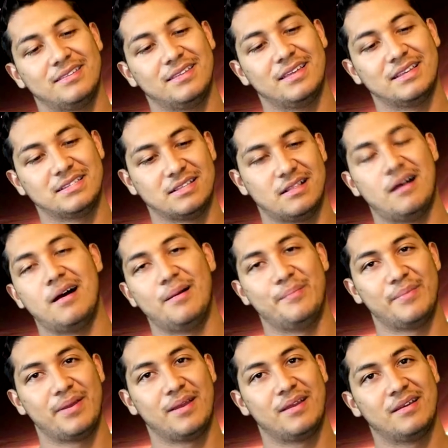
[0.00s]

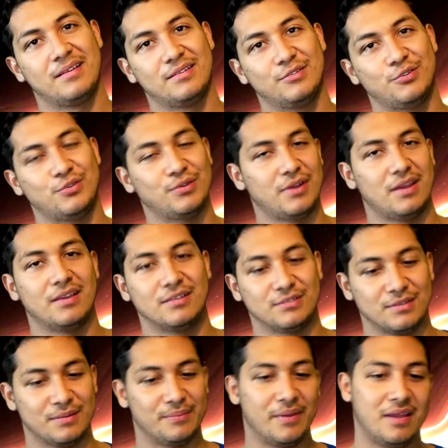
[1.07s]
Islam,
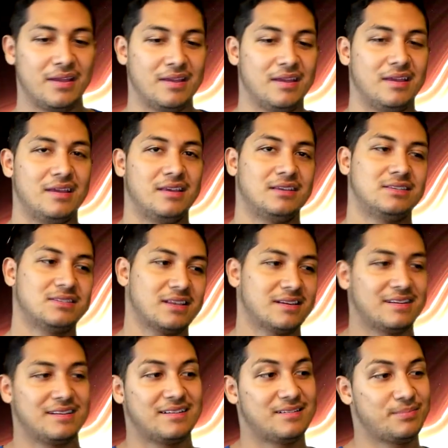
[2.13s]
Judaism. He
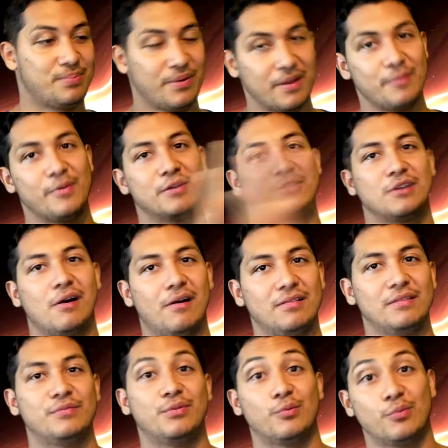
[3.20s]
studied pretty much
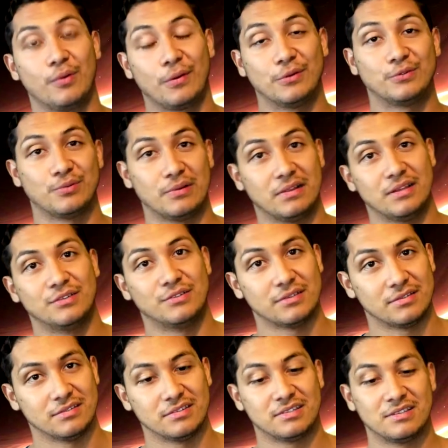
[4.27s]
all of the world's
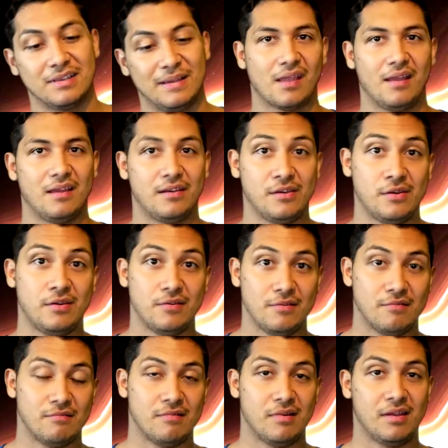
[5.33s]
religions,
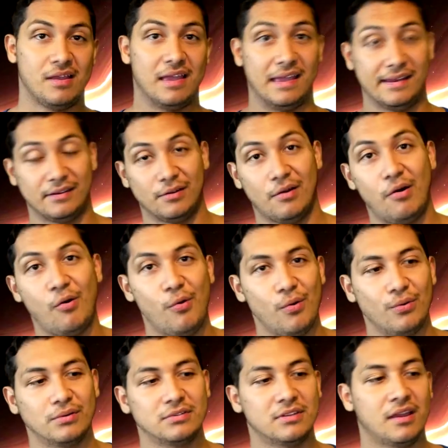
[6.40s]
new and
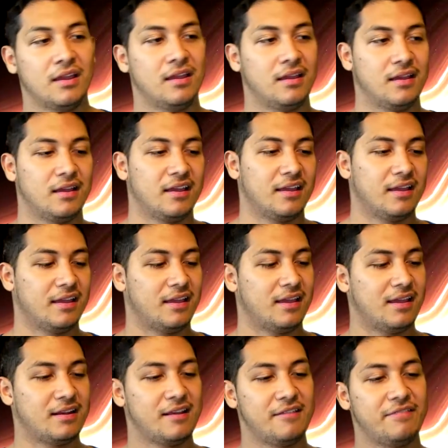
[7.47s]
old,
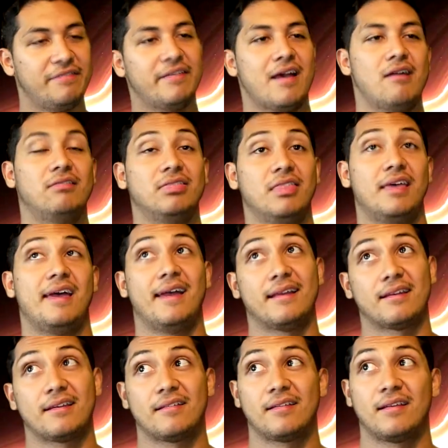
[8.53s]
and he found
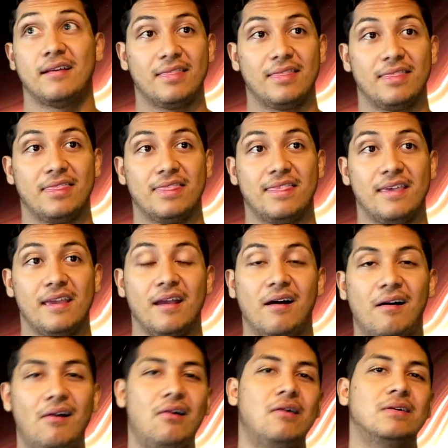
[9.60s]
that they
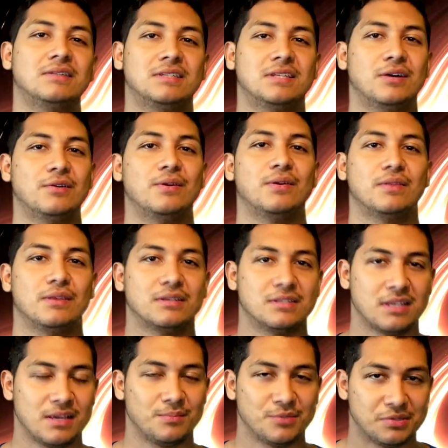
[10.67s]
all tell you the
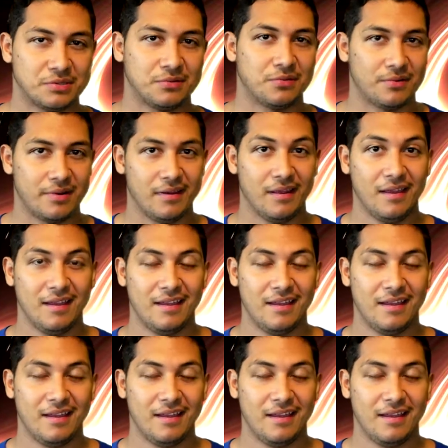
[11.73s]
same story.